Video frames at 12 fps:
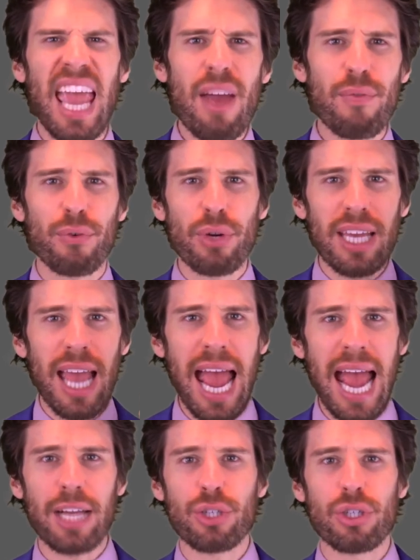Every
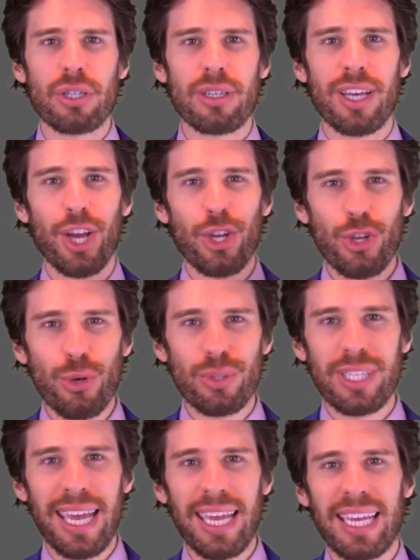action you
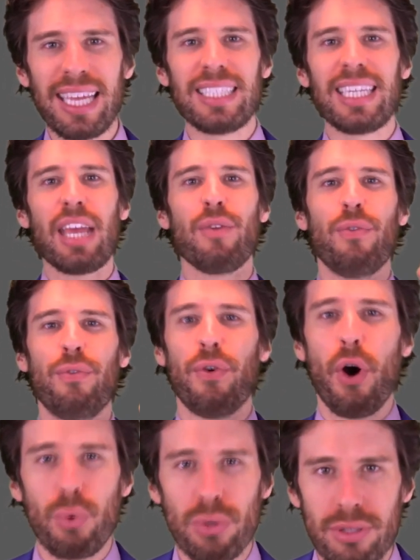take is a
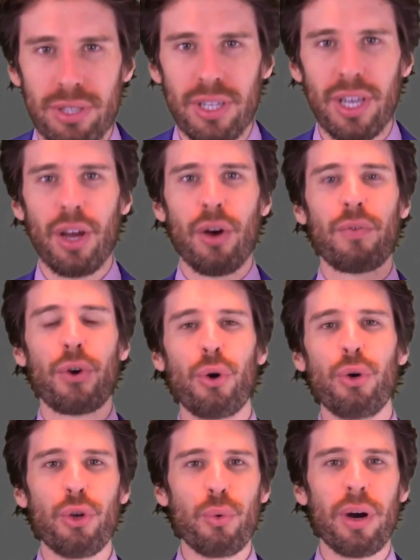vote for
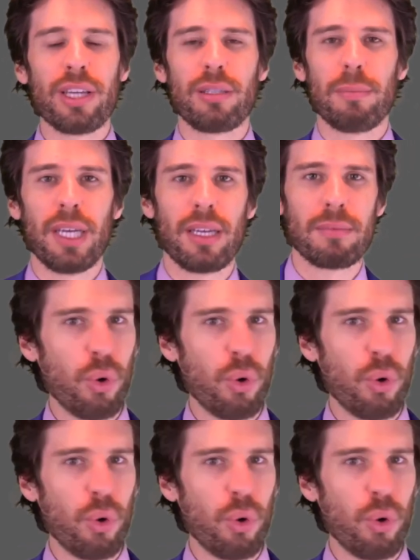who you want to be.